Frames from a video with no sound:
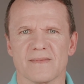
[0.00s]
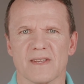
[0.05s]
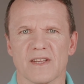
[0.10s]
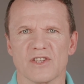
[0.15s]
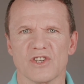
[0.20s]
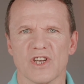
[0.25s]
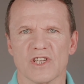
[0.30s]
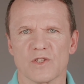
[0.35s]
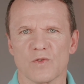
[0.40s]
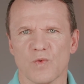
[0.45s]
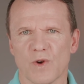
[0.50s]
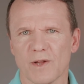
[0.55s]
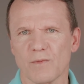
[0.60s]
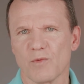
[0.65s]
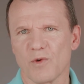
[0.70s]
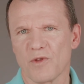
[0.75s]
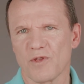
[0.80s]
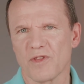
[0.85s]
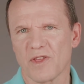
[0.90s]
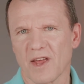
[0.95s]
Just one
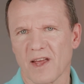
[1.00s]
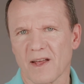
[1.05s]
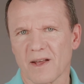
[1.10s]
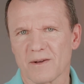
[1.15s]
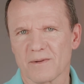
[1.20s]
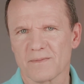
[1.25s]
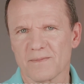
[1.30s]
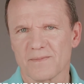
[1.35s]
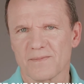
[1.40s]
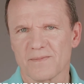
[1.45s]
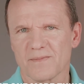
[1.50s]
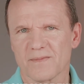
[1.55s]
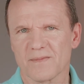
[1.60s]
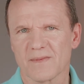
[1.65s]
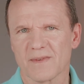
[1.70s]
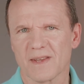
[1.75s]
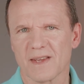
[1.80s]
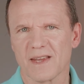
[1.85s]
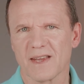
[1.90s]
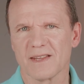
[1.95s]
more thing.
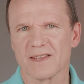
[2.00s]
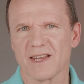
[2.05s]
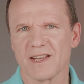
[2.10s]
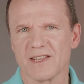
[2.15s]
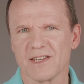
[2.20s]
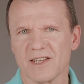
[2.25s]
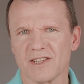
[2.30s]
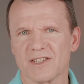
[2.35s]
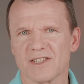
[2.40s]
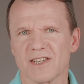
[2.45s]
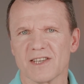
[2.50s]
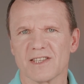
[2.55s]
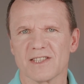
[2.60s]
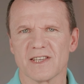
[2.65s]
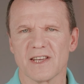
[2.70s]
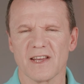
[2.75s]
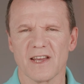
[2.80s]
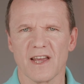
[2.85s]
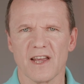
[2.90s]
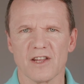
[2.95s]
In
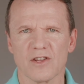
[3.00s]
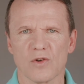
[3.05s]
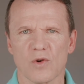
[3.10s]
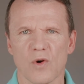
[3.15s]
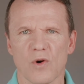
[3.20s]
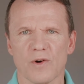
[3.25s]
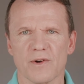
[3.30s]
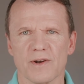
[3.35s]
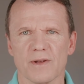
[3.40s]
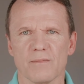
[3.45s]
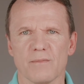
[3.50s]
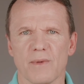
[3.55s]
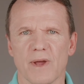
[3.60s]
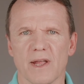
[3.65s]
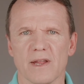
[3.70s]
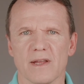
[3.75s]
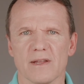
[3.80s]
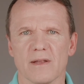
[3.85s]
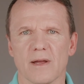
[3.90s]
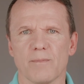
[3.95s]
1968, Cochrane
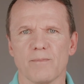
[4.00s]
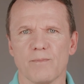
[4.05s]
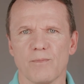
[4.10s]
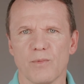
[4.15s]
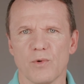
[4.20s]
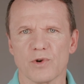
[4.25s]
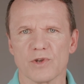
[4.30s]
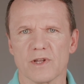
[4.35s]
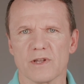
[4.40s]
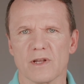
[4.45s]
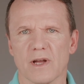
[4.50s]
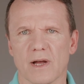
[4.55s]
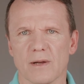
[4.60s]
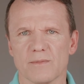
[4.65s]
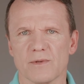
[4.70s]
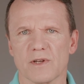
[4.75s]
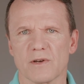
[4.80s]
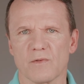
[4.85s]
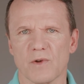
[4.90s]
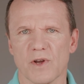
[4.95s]
made an important
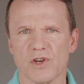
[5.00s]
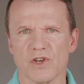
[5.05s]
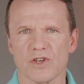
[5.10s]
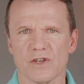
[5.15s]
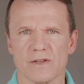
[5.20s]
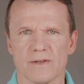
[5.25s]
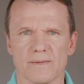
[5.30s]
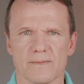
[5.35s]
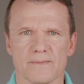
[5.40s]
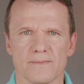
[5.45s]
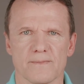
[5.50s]
observation.